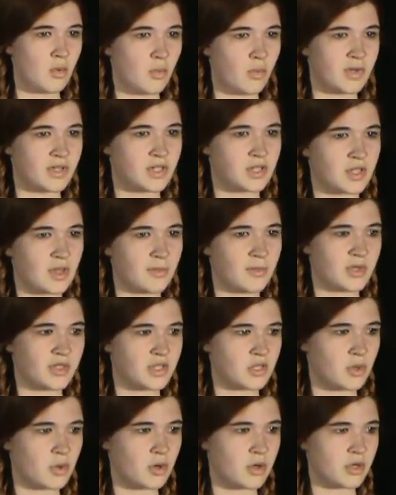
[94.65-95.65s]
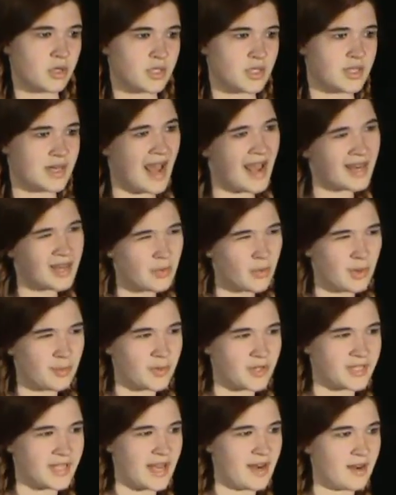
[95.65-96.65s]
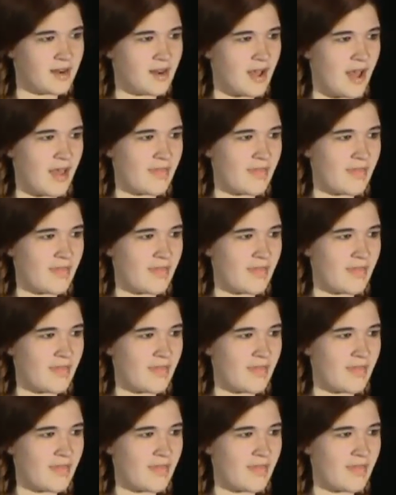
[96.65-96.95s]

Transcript: When someone scores 91%